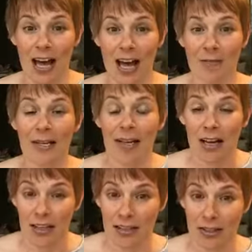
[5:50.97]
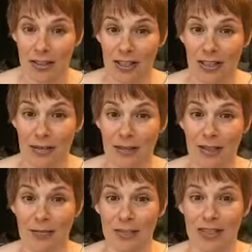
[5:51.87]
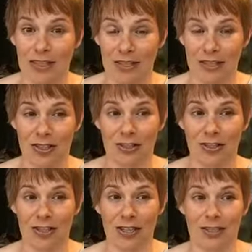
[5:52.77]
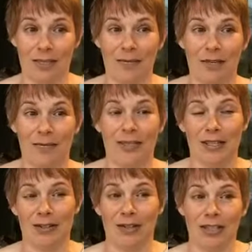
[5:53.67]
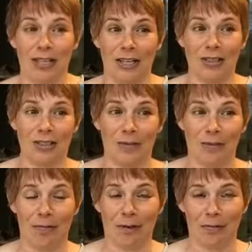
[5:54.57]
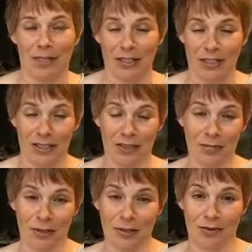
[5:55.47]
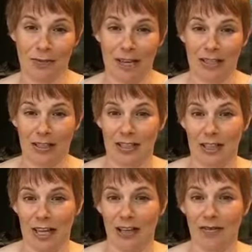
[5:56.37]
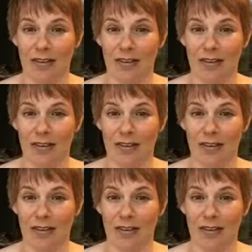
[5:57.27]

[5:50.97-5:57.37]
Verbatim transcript: Um, another great thing about community is you can do things that maybe you can take a little bit more risk than you would if you're by yourself.